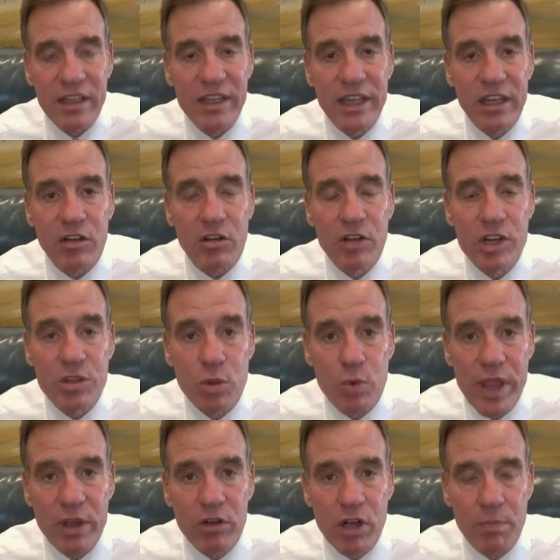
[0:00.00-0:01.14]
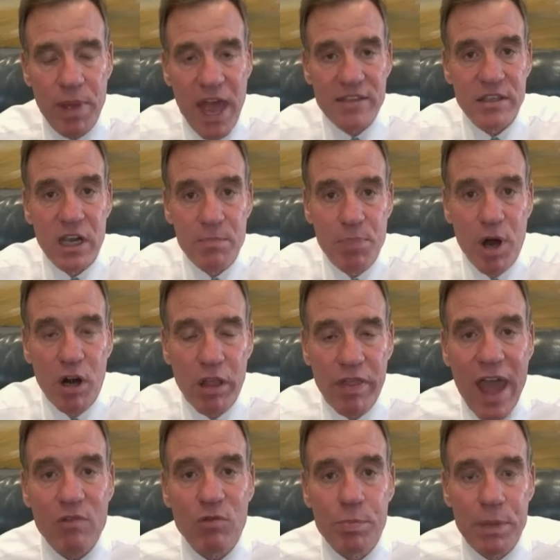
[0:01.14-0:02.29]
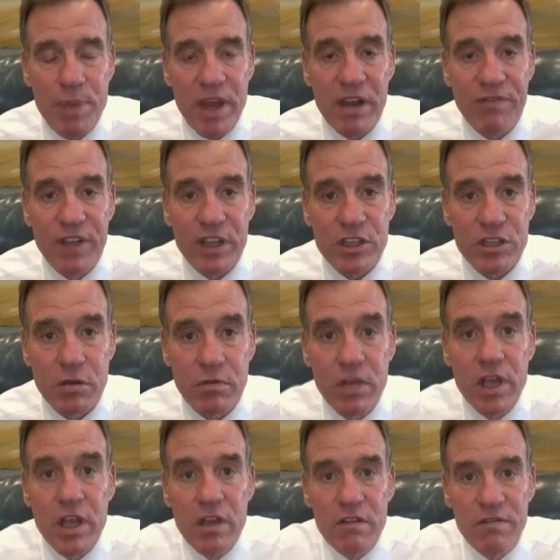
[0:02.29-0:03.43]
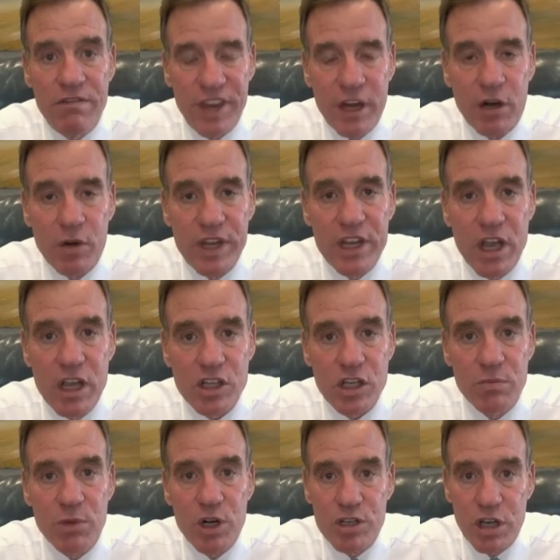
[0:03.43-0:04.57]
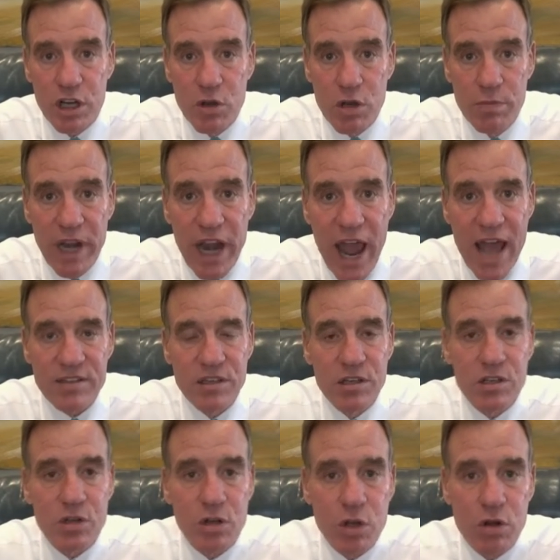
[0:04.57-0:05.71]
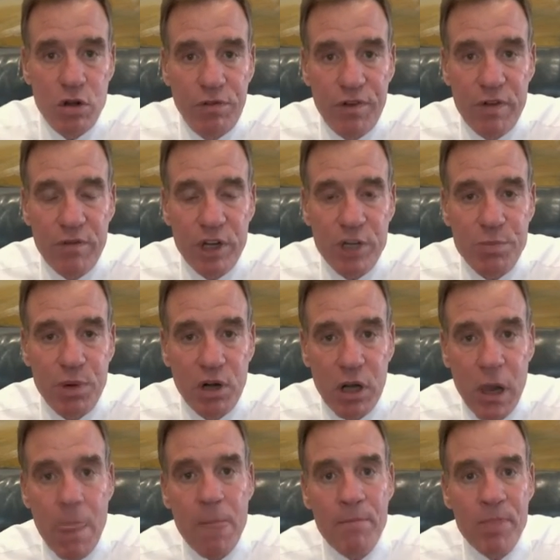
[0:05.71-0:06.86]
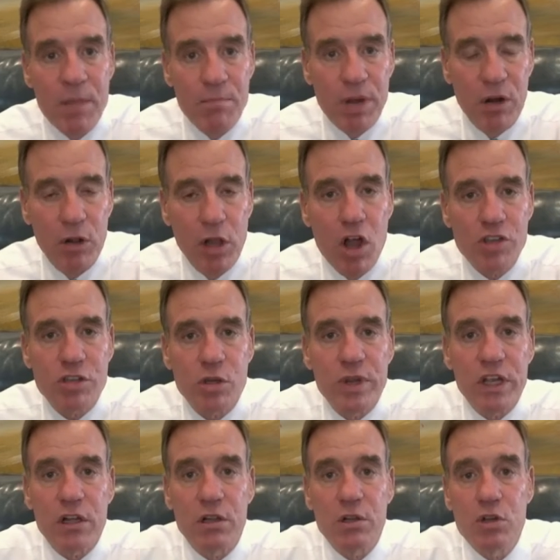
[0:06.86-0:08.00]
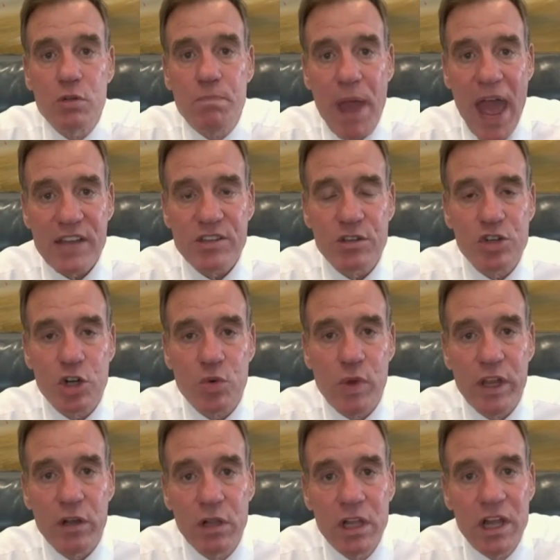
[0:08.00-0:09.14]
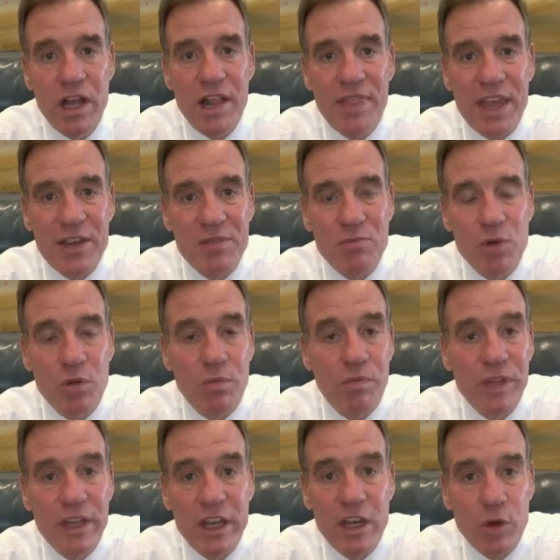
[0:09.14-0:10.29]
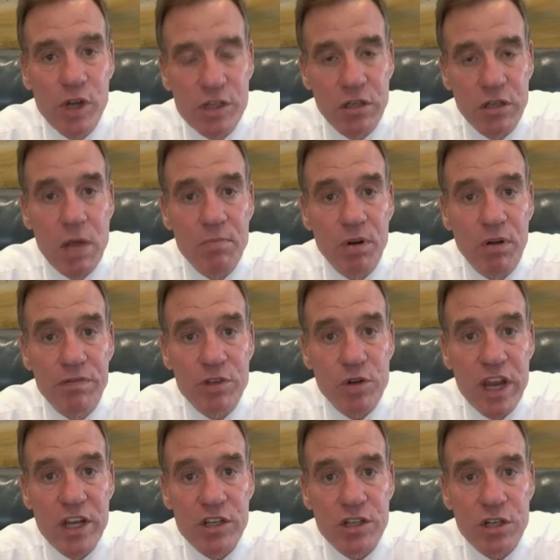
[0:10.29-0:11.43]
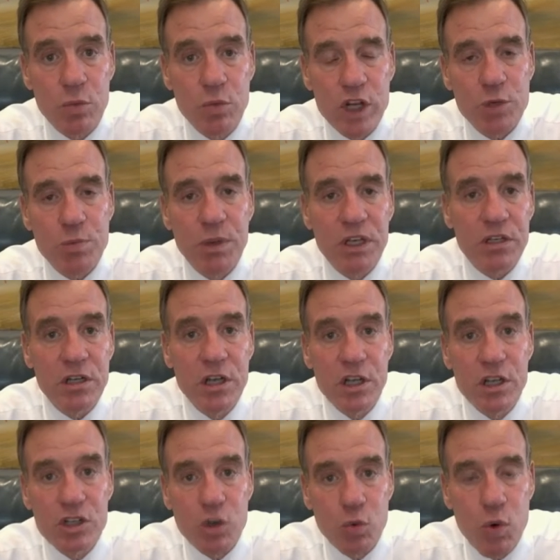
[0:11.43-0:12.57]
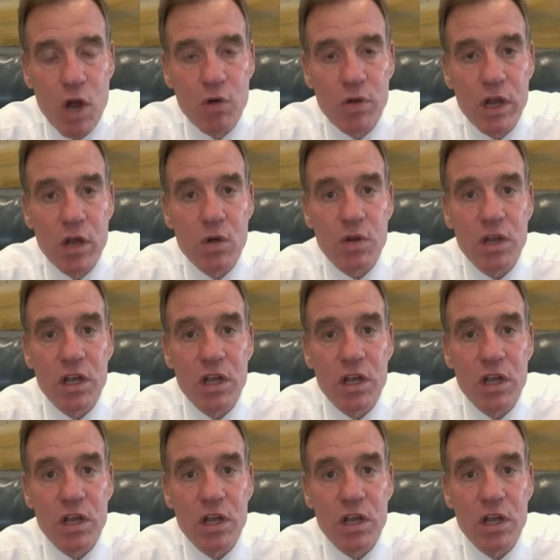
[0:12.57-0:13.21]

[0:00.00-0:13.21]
increase the rail capacity. Part of that will be benefits to VRE customers that go to Manassas or go to Fredericksburg, but it will also include passenger rail that will increase the number of trains to Richmond, to Roanoke,